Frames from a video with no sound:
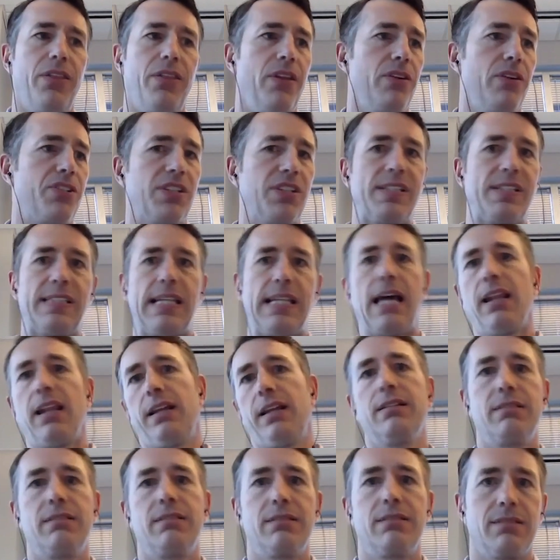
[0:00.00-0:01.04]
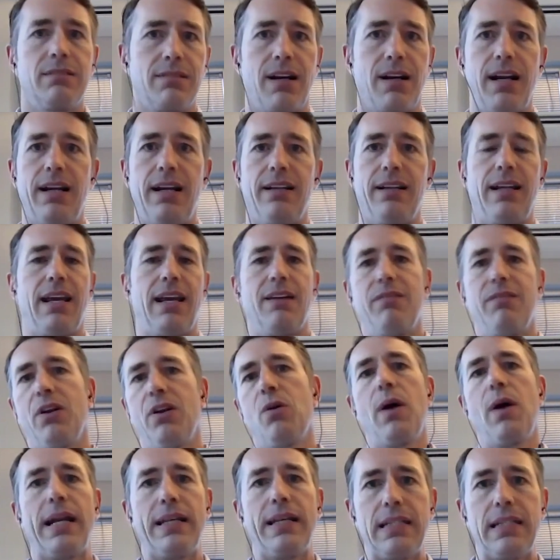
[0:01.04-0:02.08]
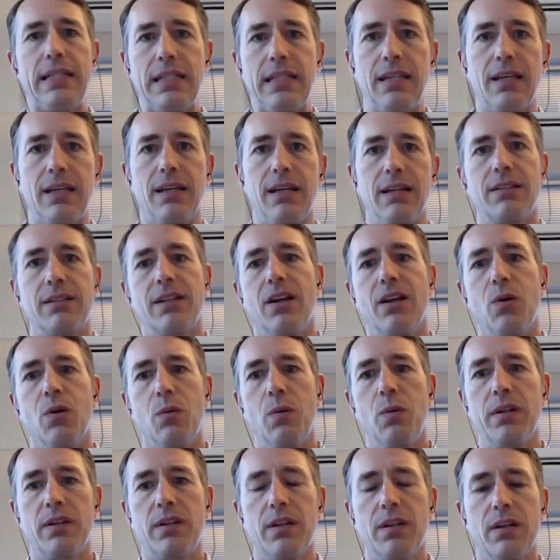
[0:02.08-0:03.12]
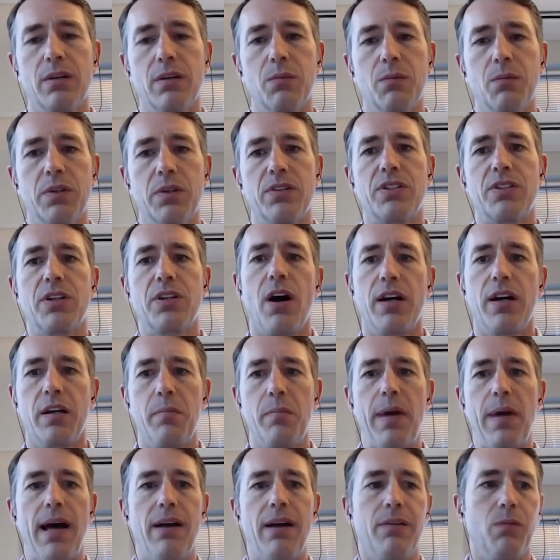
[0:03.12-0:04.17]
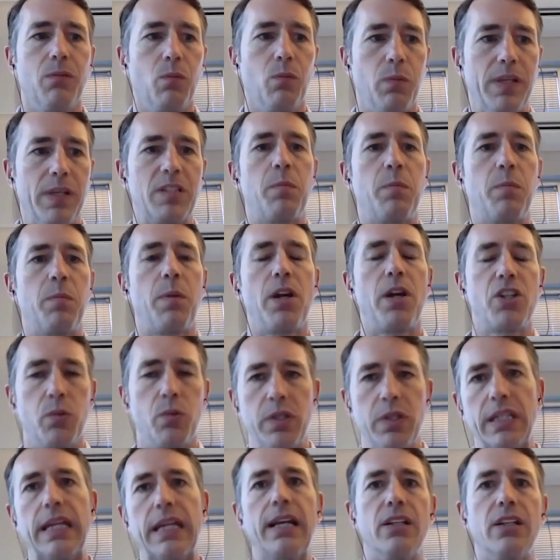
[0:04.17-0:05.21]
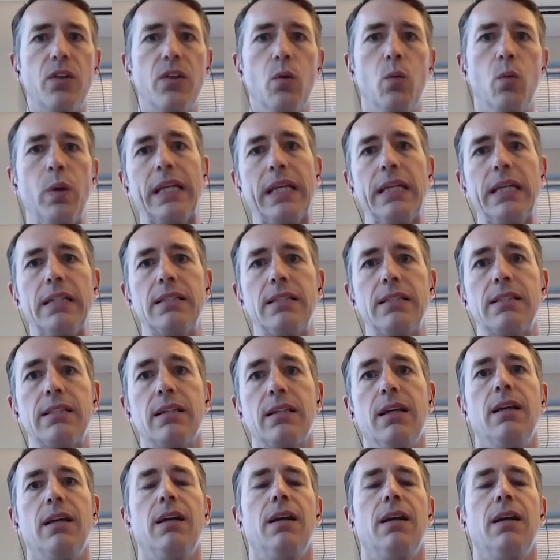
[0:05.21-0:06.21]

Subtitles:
they're just selling, right? They have no idea, what they're talking about, especially when you get into the weeds.